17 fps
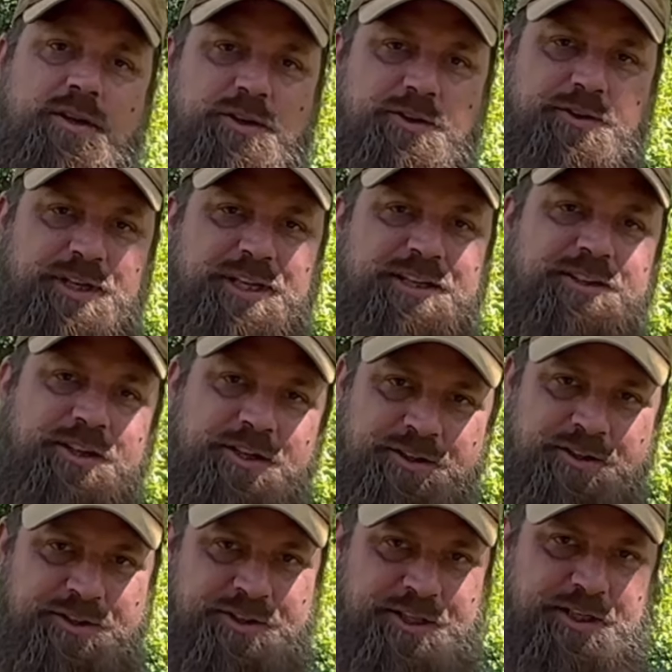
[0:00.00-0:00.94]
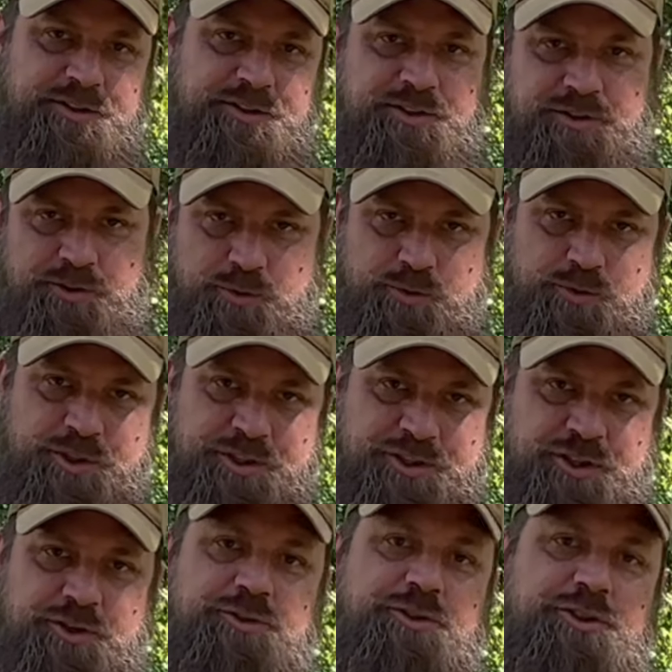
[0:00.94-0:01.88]
You need to understand the tool
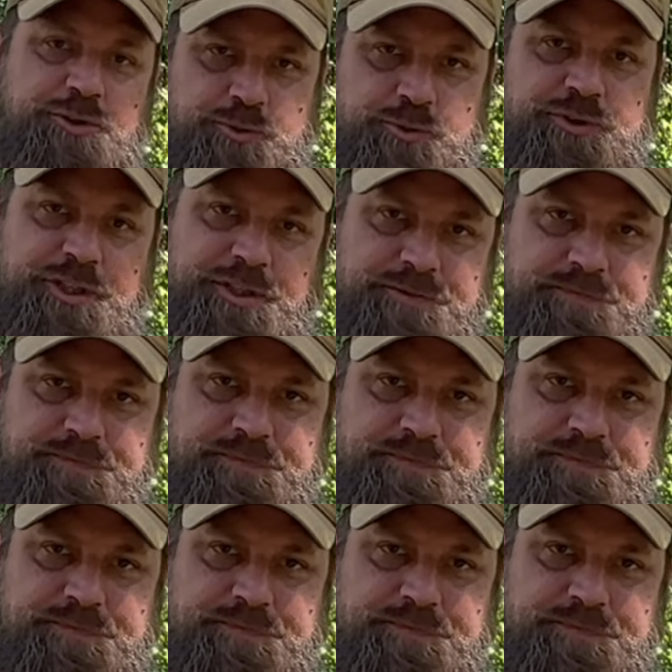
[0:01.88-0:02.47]
that you're using.